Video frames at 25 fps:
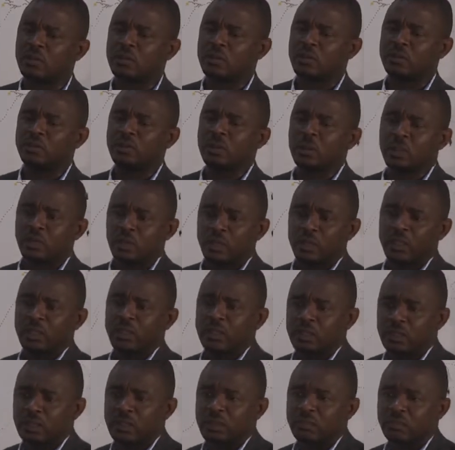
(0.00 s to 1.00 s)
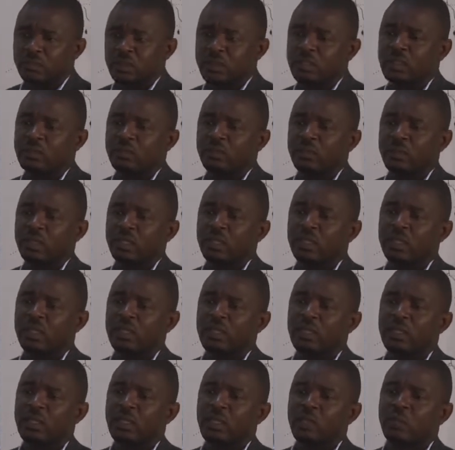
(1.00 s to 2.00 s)
deploy in Mozambique
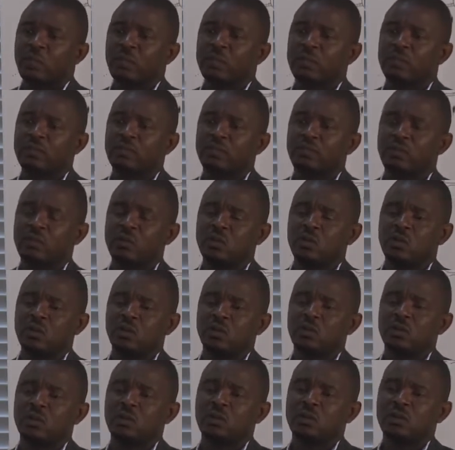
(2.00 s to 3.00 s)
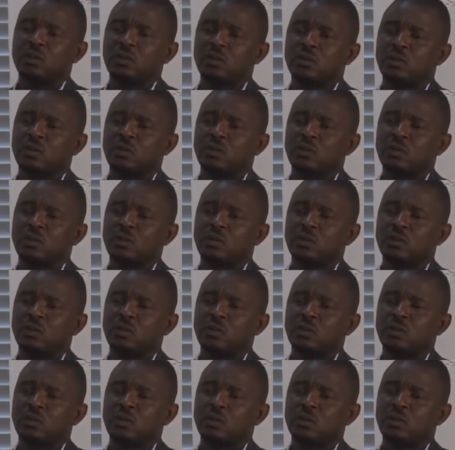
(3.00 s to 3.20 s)
with a view